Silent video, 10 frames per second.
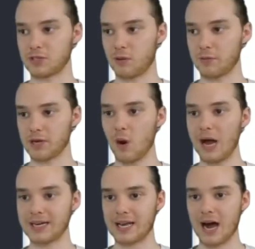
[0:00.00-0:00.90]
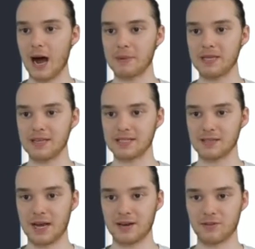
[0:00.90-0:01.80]
So I'm gonna go ahead and copy this
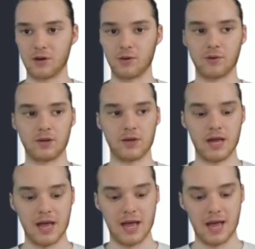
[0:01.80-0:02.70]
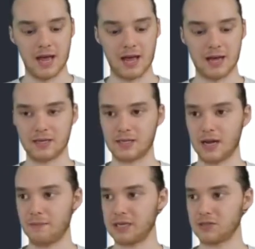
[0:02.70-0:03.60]
line of code, and
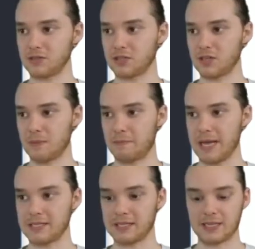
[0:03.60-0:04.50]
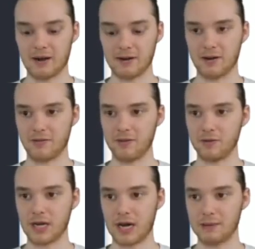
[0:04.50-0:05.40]
I'm basically just gonna paste it down here a
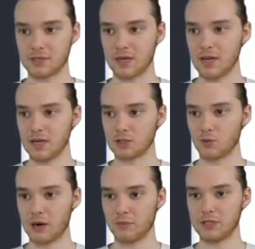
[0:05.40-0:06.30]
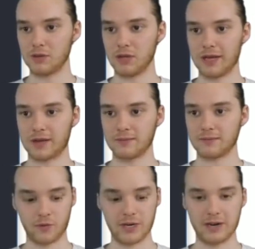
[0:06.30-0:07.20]
few times. So why don't we do like
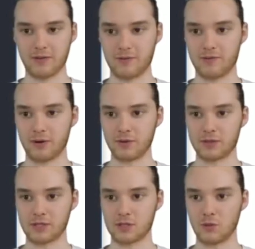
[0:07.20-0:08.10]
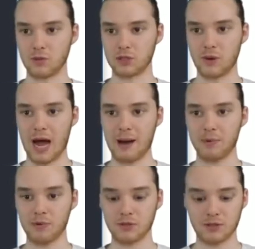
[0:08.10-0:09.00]
3 different fruits? So we'll do
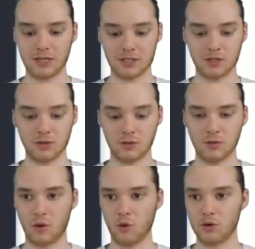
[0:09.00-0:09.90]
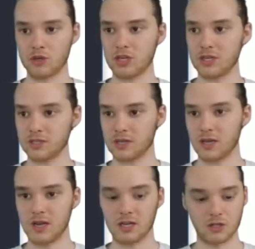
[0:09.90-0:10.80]
apples, let's do oranges.